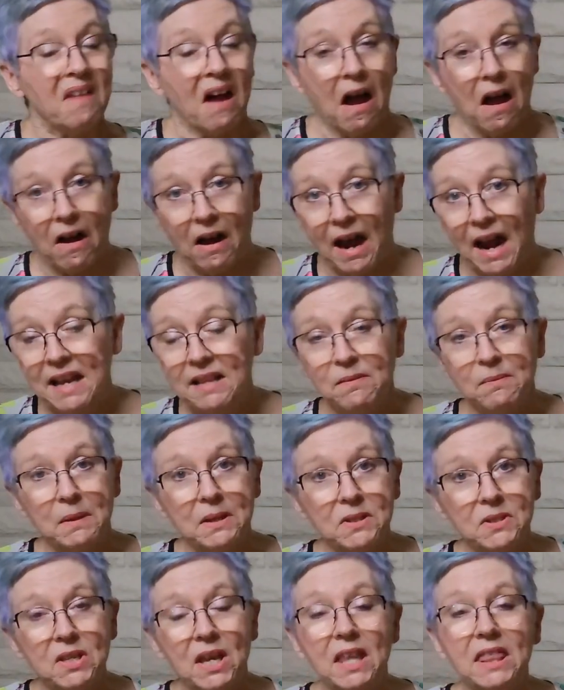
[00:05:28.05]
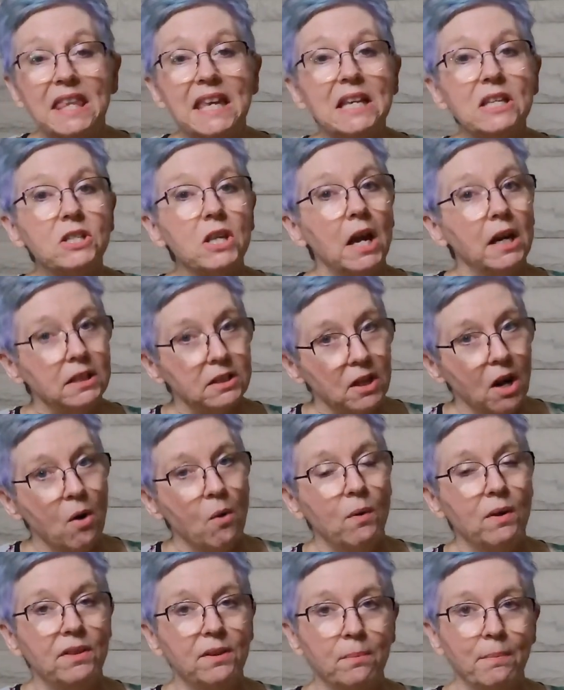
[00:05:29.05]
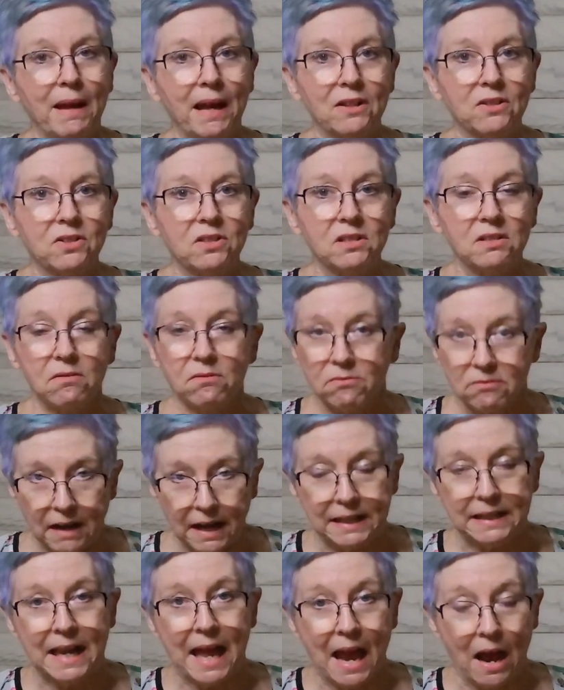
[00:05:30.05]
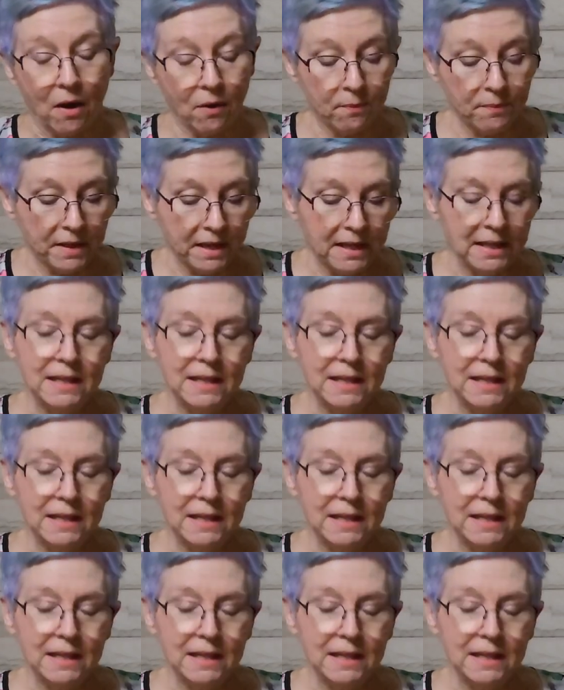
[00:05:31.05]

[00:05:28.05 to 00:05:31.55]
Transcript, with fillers: All right, let's say things aren't going the best right now.